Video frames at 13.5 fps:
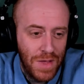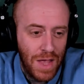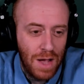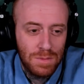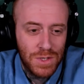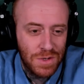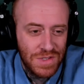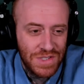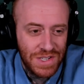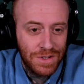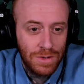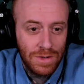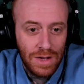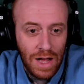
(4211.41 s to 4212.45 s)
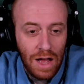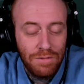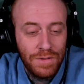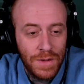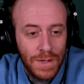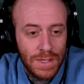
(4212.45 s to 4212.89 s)
I'm so cynical. I
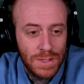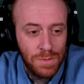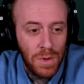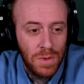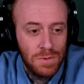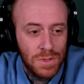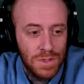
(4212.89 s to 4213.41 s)
feel like it's most.